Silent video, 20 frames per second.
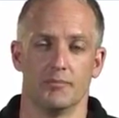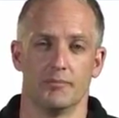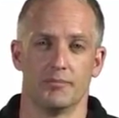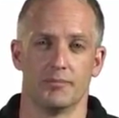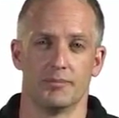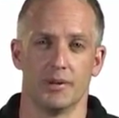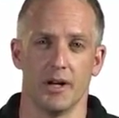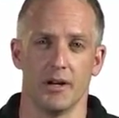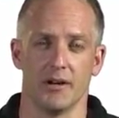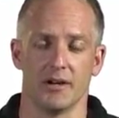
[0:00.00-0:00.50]

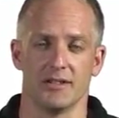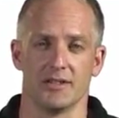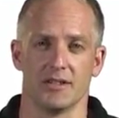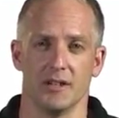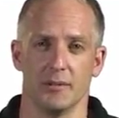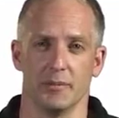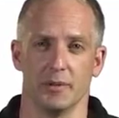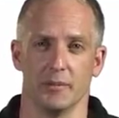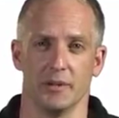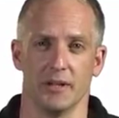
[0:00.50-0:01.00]
Progress on
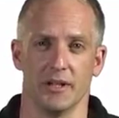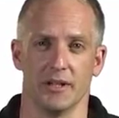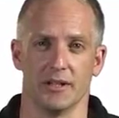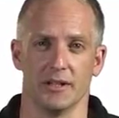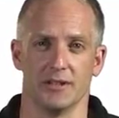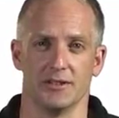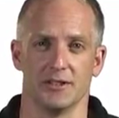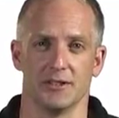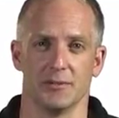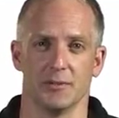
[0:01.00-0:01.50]
implementing
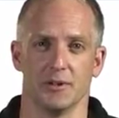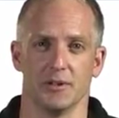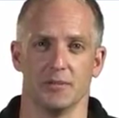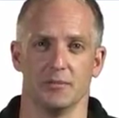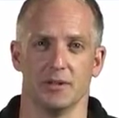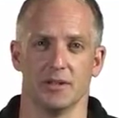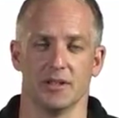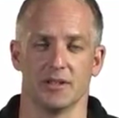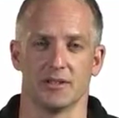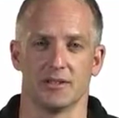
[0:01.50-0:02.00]
these has been
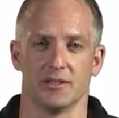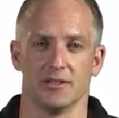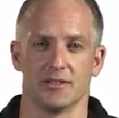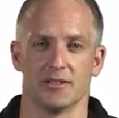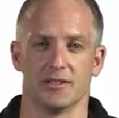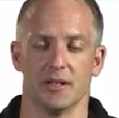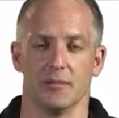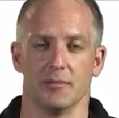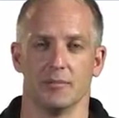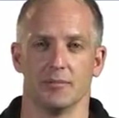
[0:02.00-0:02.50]
mixed. In
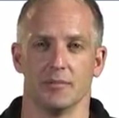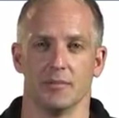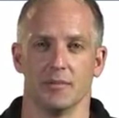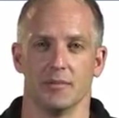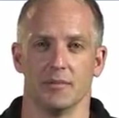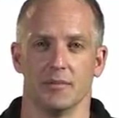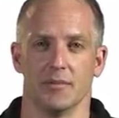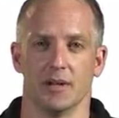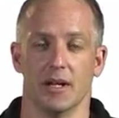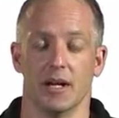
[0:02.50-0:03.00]
some
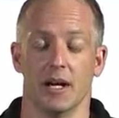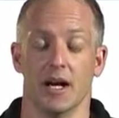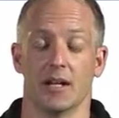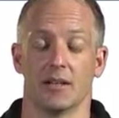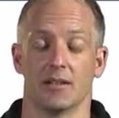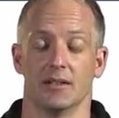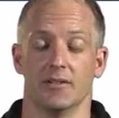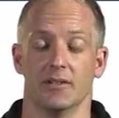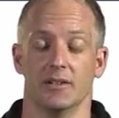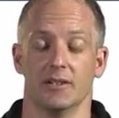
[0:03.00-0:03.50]

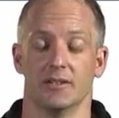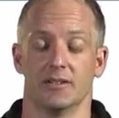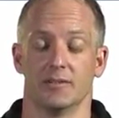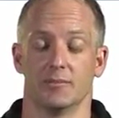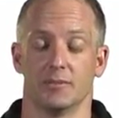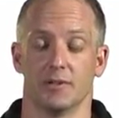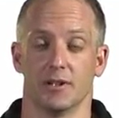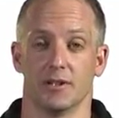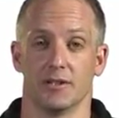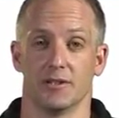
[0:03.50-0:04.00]
activities,
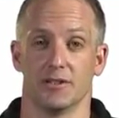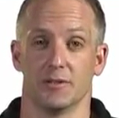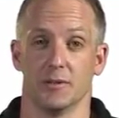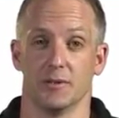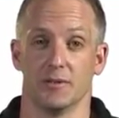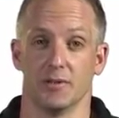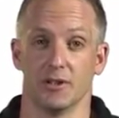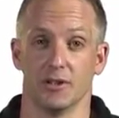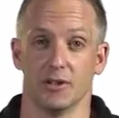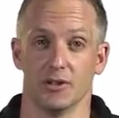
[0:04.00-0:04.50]
progress has been
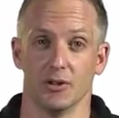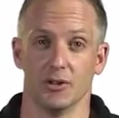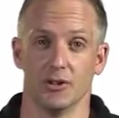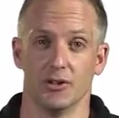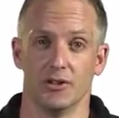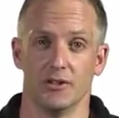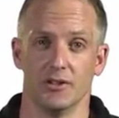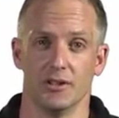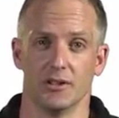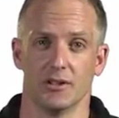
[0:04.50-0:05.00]
very
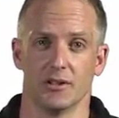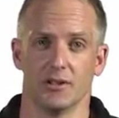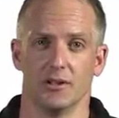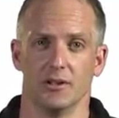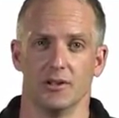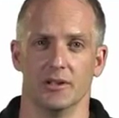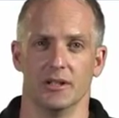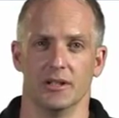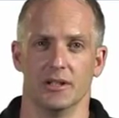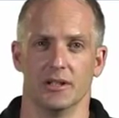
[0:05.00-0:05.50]
good,
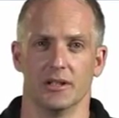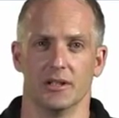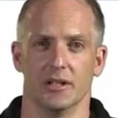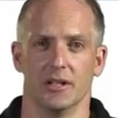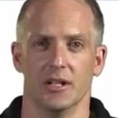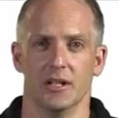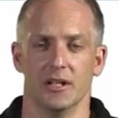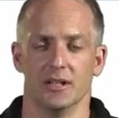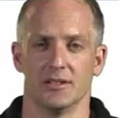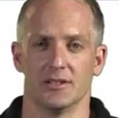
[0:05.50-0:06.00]
including
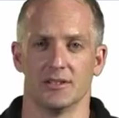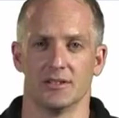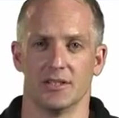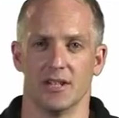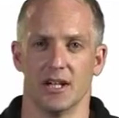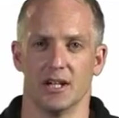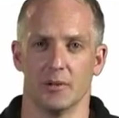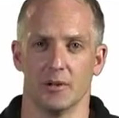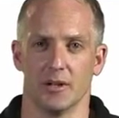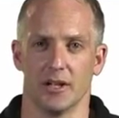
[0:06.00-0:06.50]

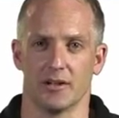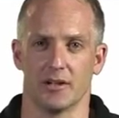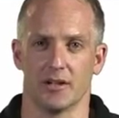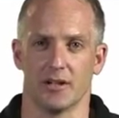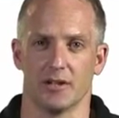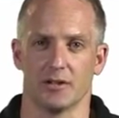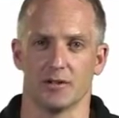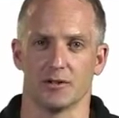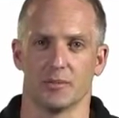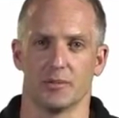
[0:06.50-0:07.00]
sustainable
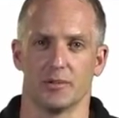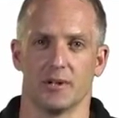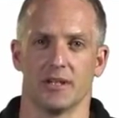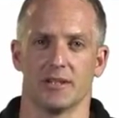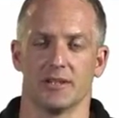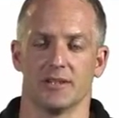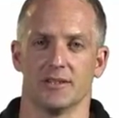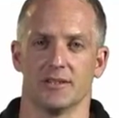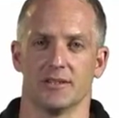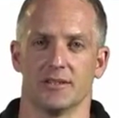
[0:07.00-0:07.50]
agricultural
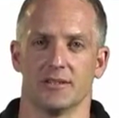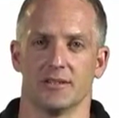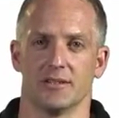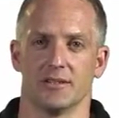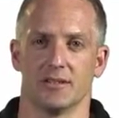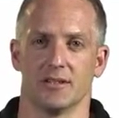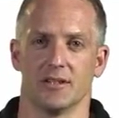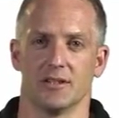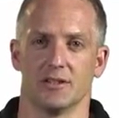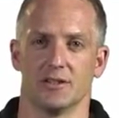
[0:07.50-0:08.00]
practices
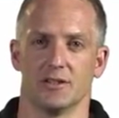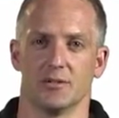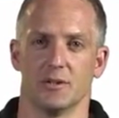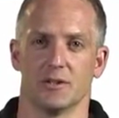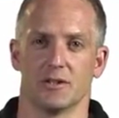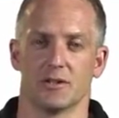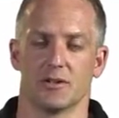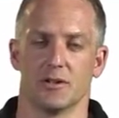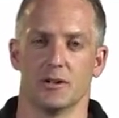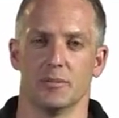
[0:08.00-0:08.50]
such as
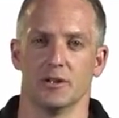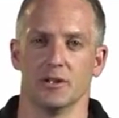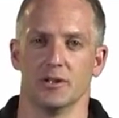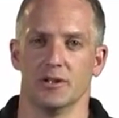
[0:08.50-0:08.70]
mixed cropping.